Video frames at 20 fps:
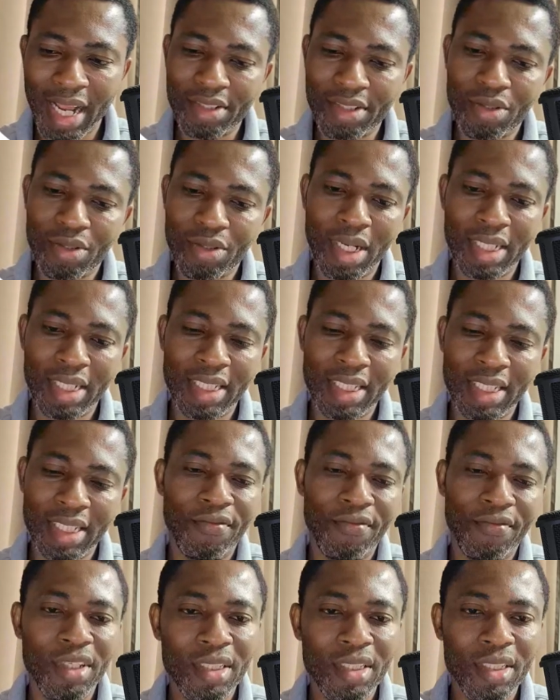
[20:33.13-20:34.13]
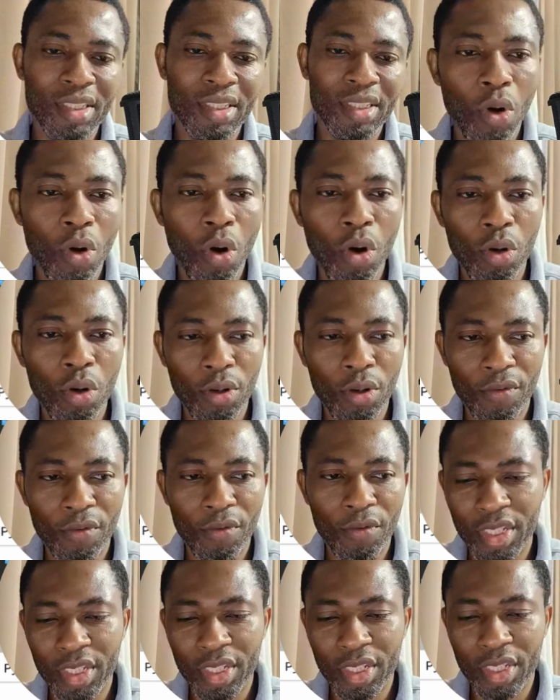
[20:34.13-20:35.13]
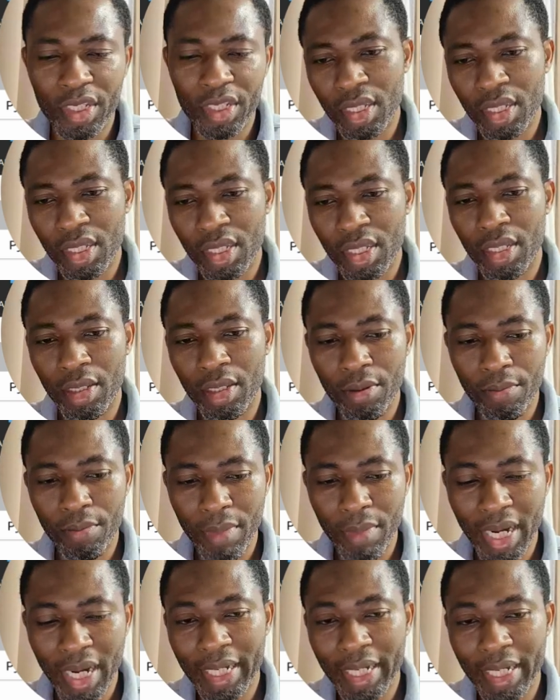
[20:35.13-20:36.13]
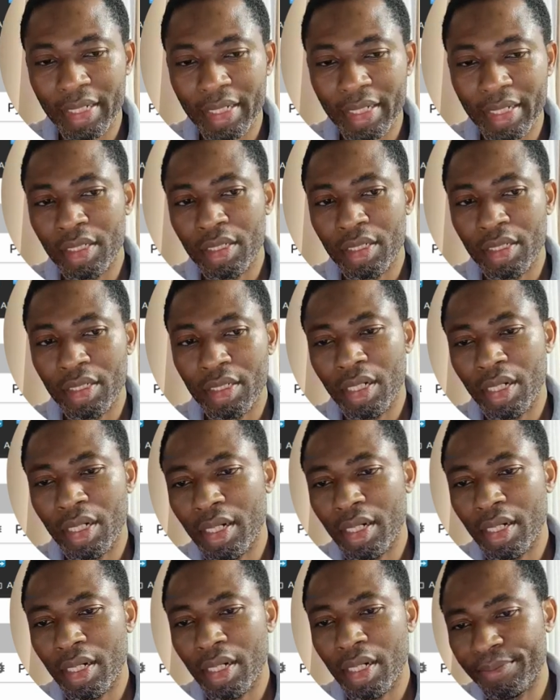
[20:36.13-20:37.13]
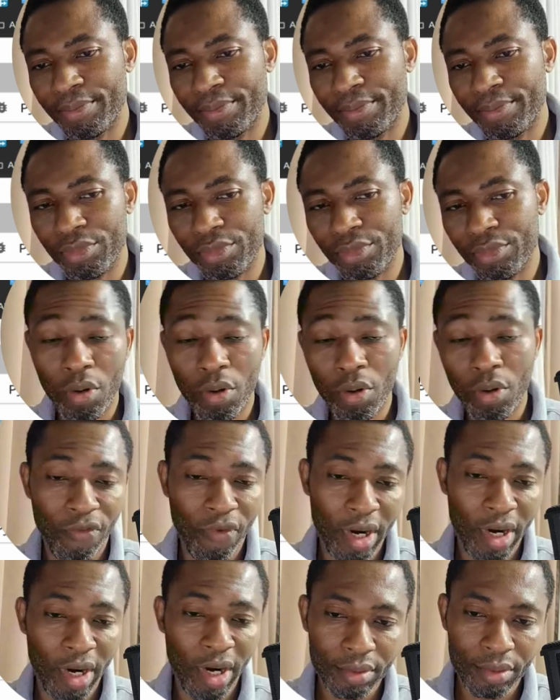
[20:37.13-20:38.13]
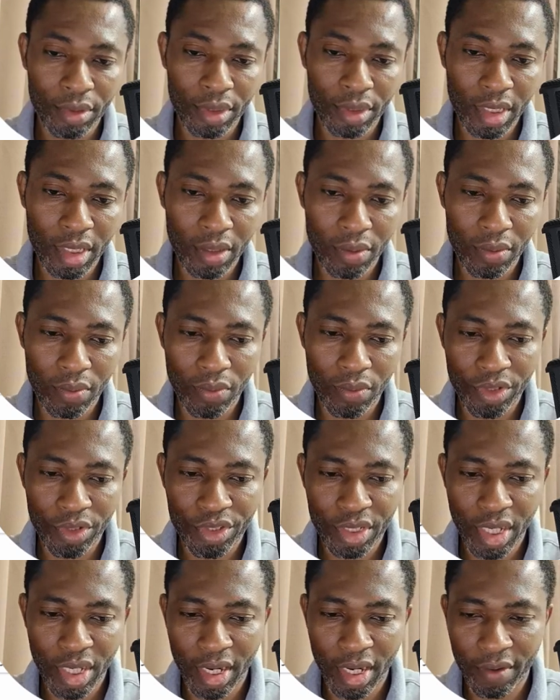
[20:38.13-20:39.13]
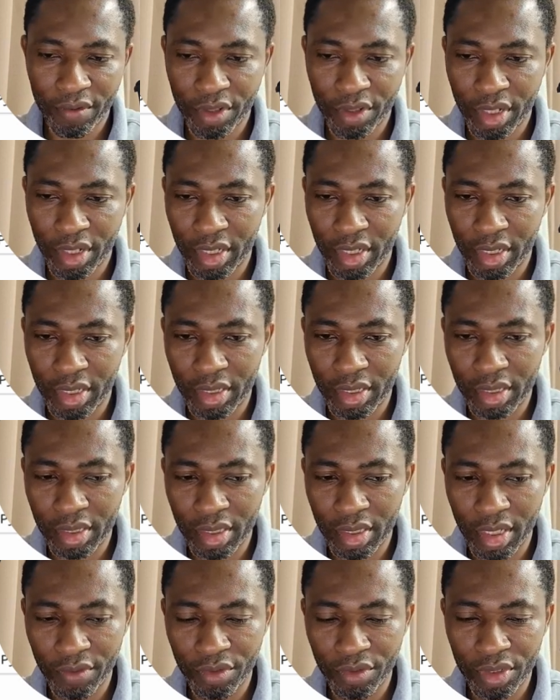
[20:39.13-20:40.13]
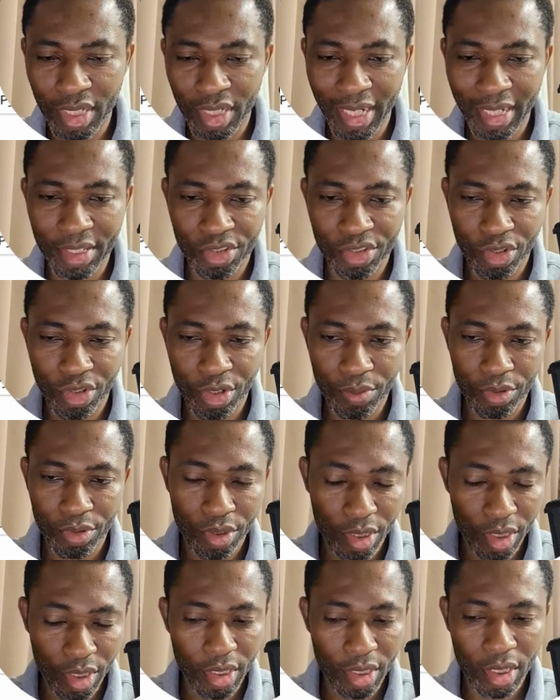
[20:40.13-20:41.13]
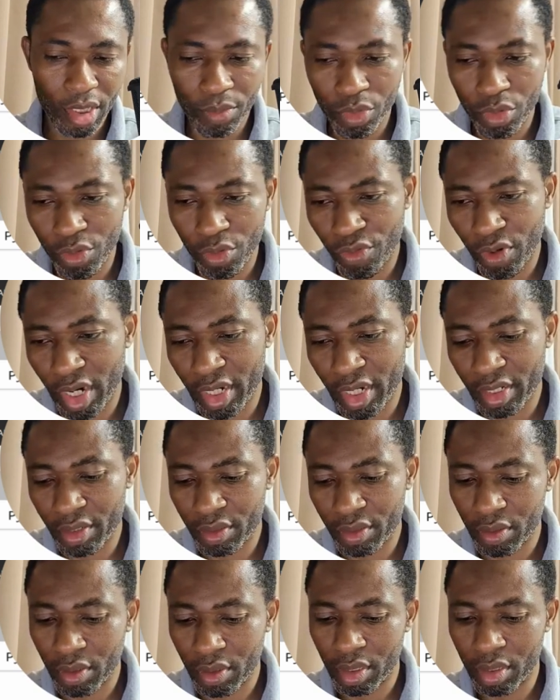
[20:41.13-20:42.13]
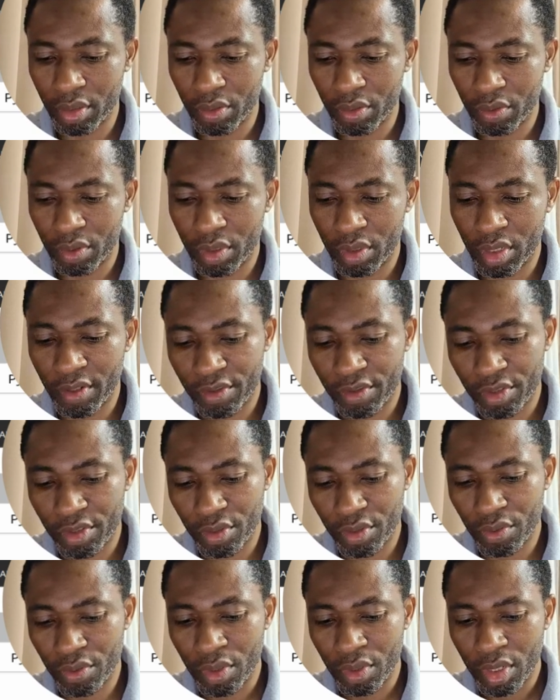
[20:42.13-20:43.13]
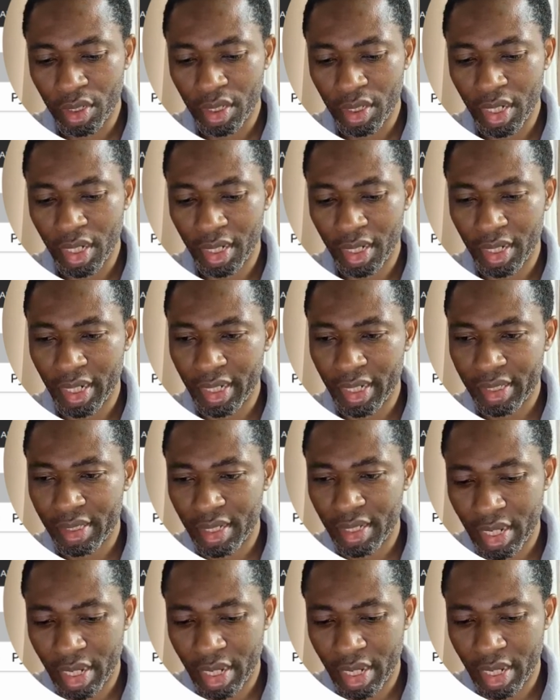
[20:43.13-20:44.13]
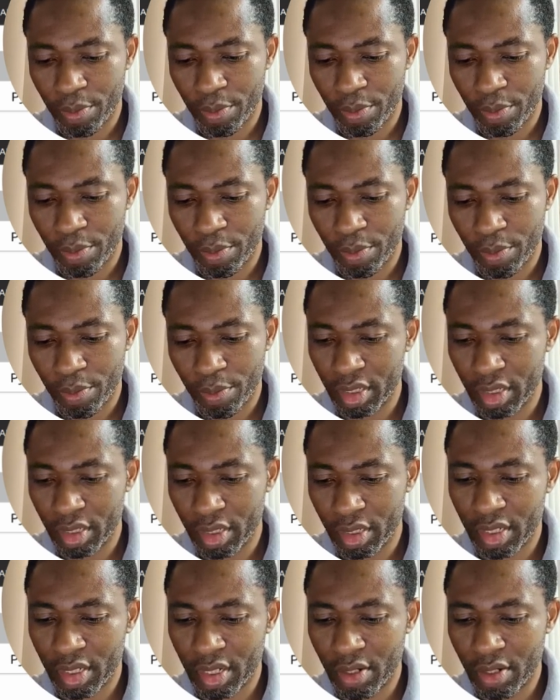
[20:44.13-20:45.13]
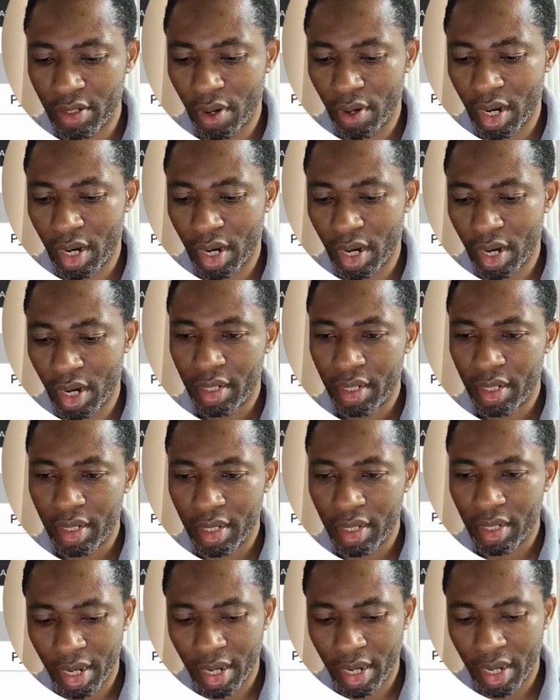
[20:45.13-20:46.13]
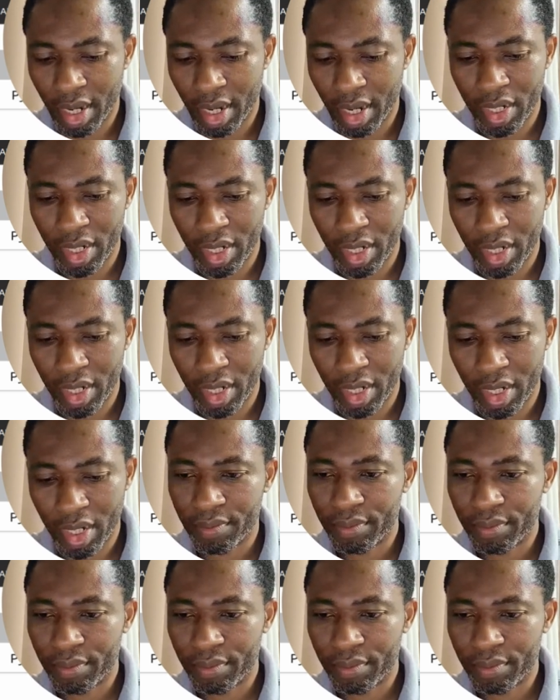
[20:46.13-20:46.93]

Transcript: long as I've detailed all of this in my doc file, okay, which I've already given that description in the Moodle file, it gives you that. Let's see help on Integra. Likewise,